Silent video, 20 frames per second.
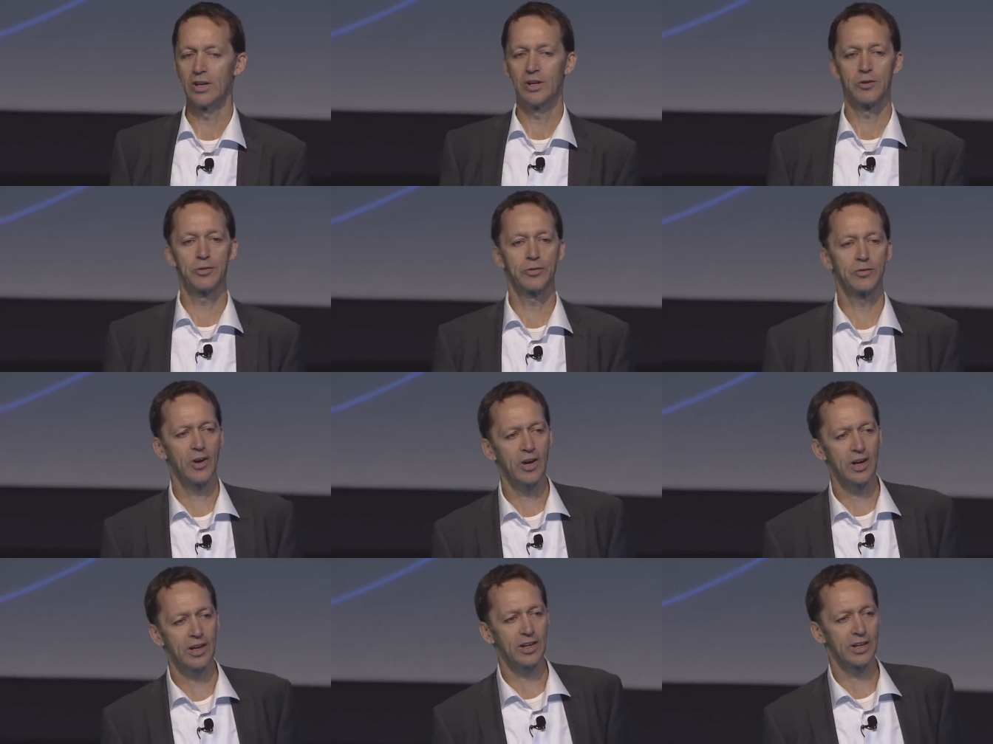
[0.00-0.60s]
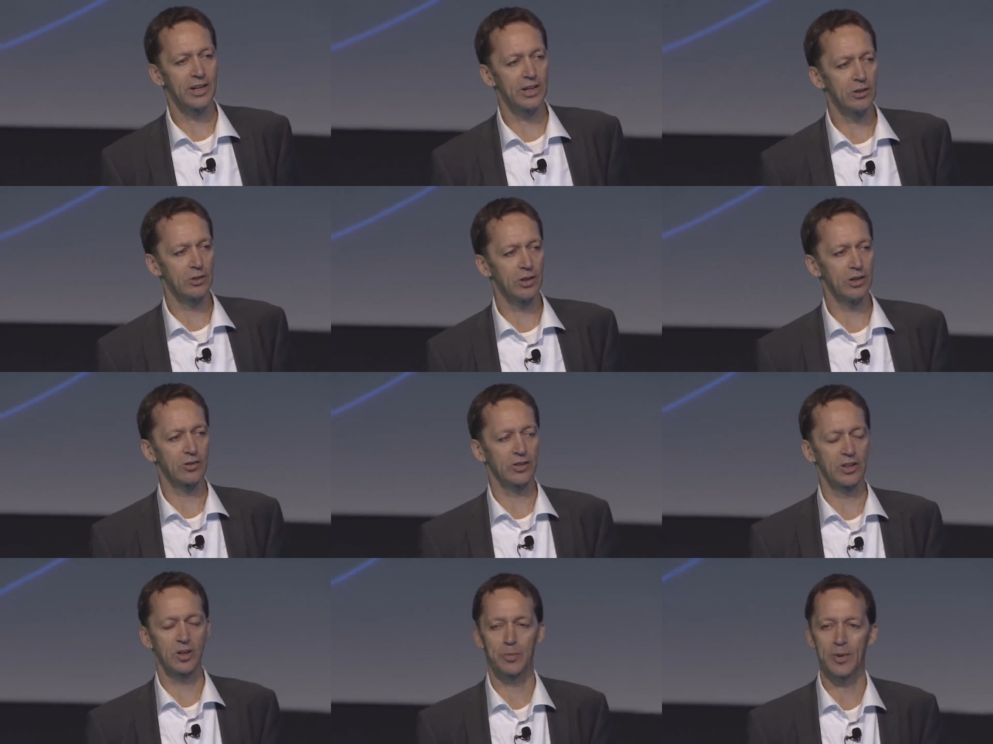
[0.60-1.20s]
Finally, you need
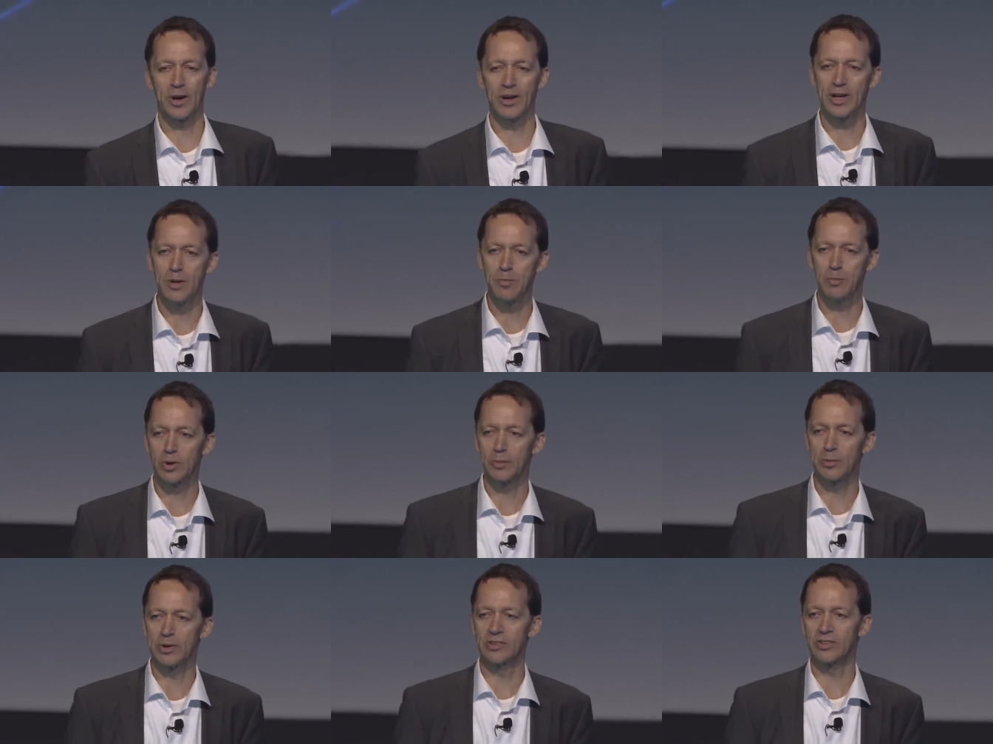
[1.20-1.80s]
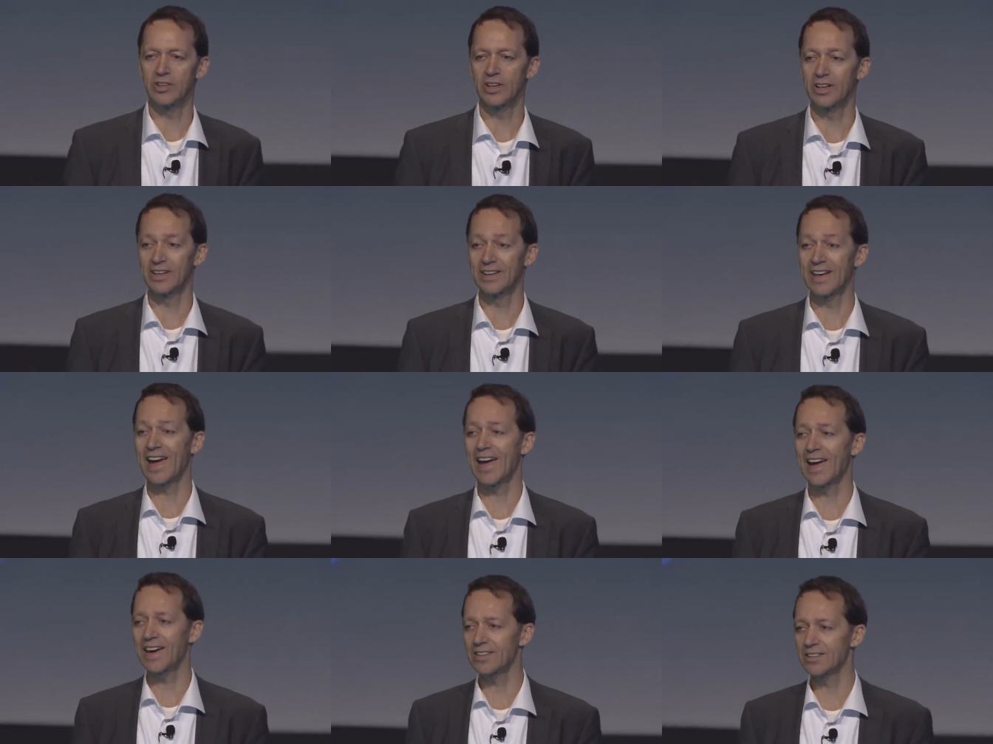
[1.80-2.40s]
to think about implementing and
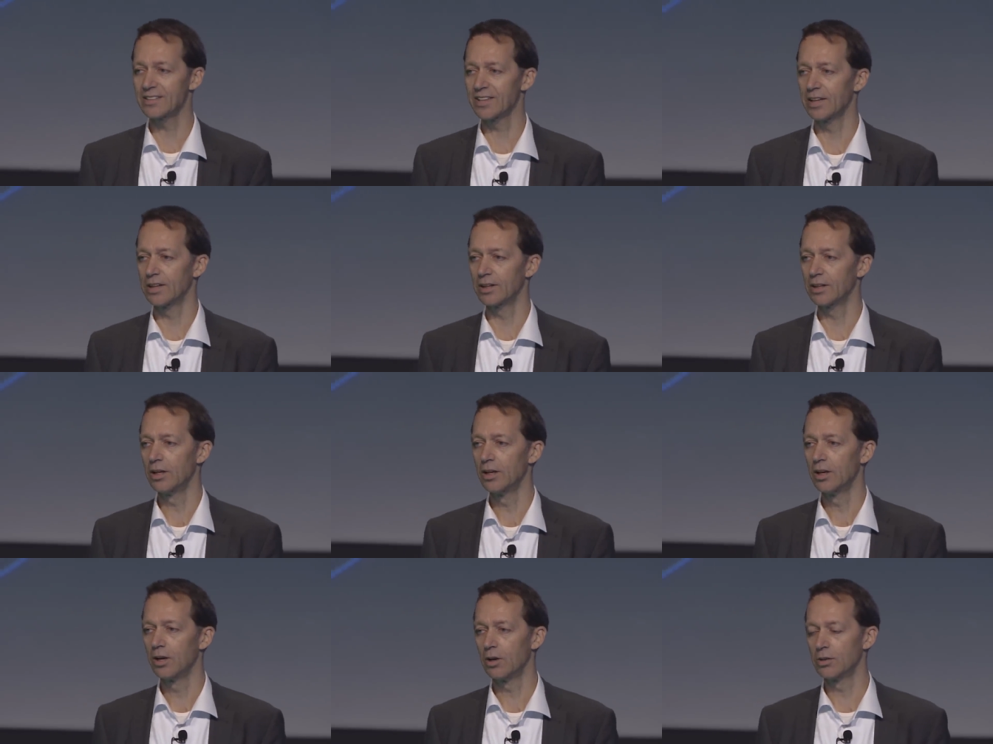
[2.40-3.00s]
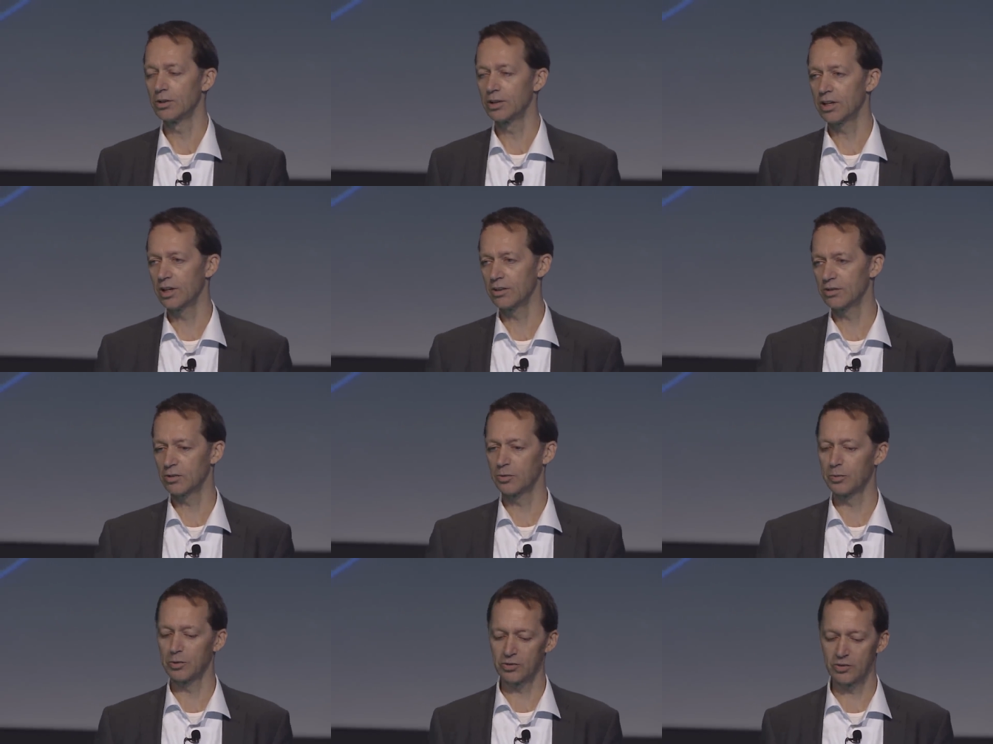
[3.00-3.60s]
acting on
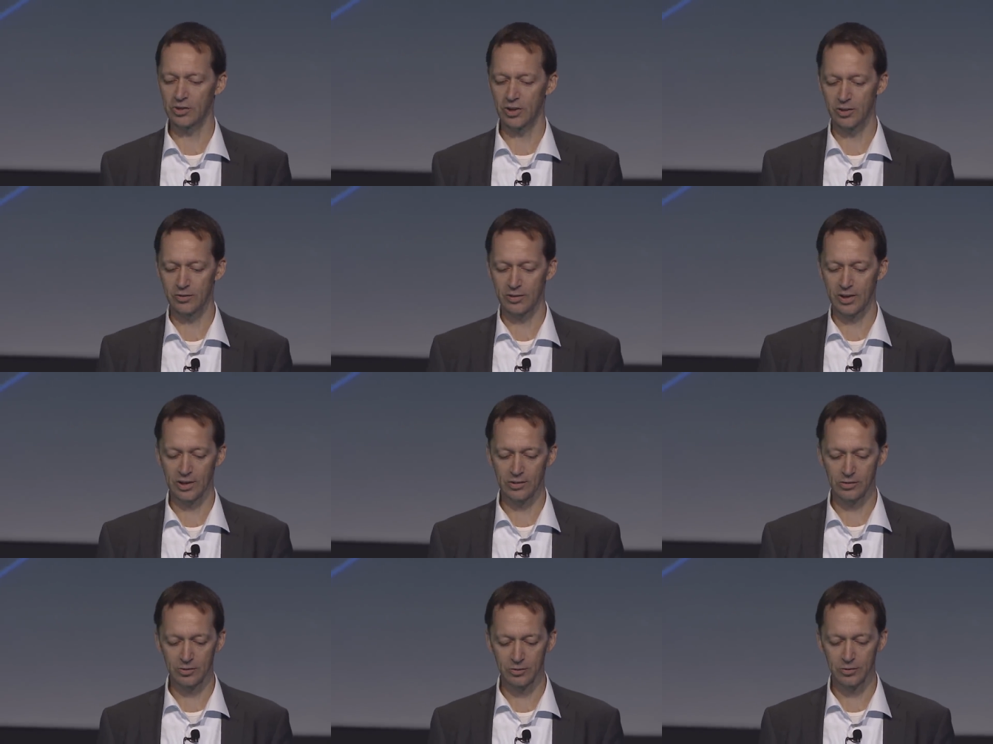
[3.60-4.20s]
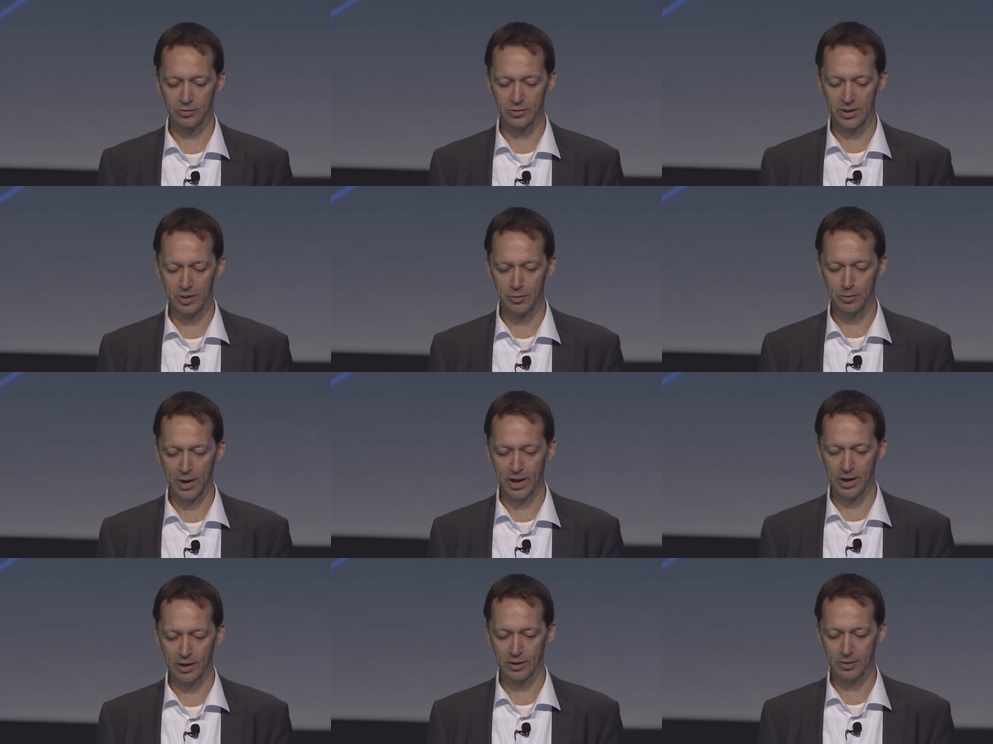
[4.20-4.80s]
customer surveys and
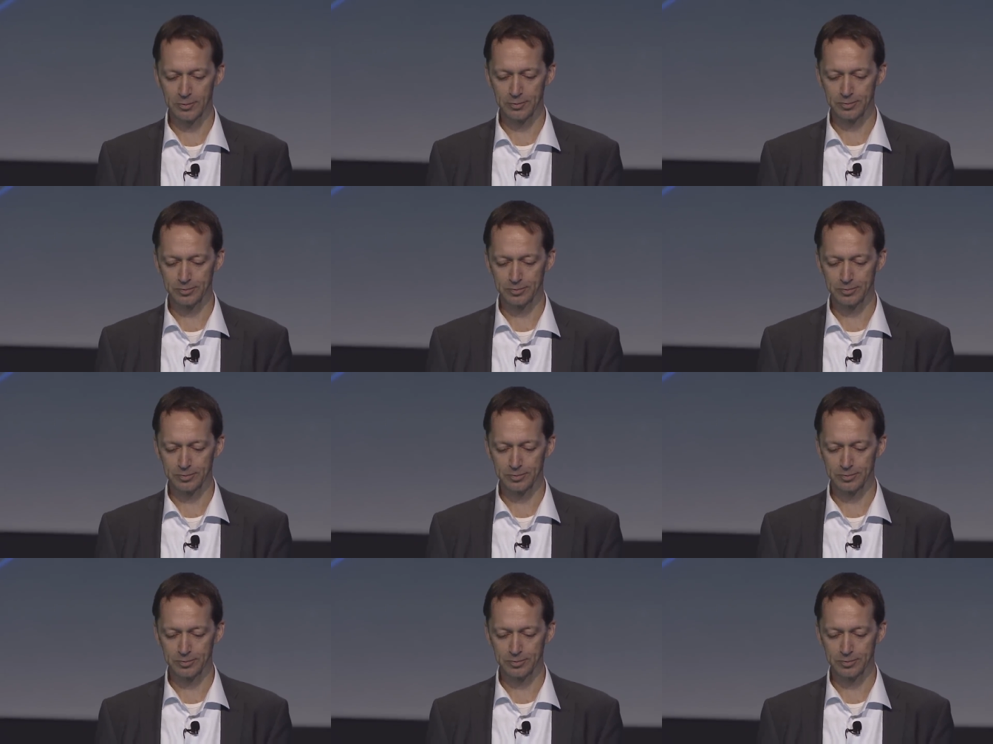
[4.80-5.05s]
feedback.